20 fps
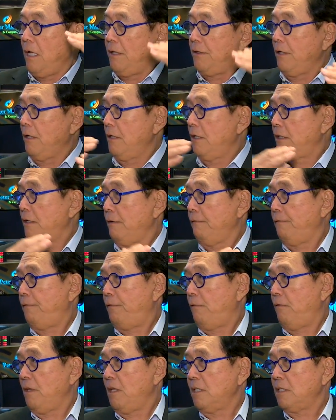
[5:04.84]
they're looking
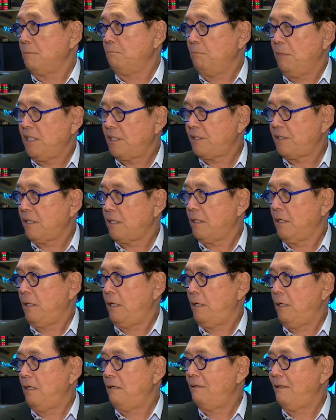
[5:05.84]
for this
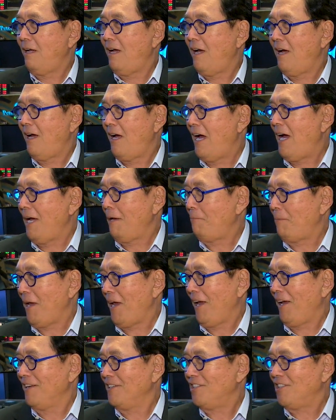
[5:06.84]
mystical, high
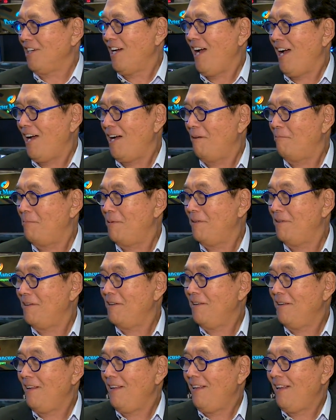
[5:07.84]
paying job,
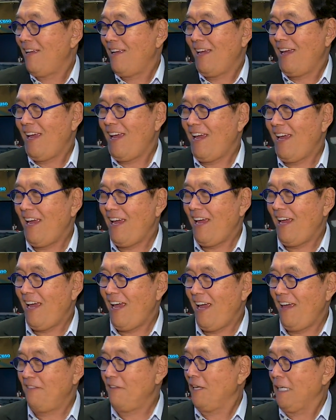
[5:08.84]

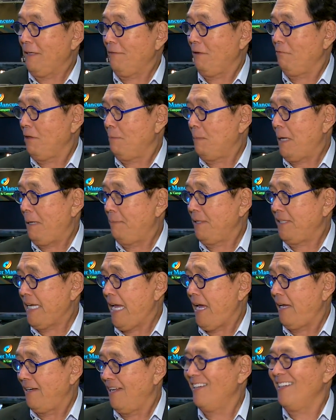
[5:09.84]
and they're living with mom and
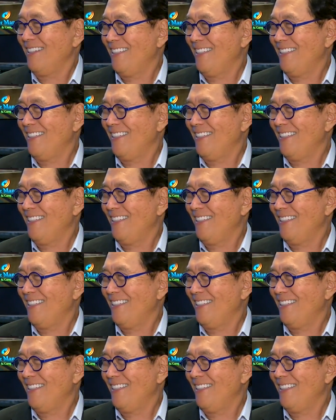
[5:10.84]
dad.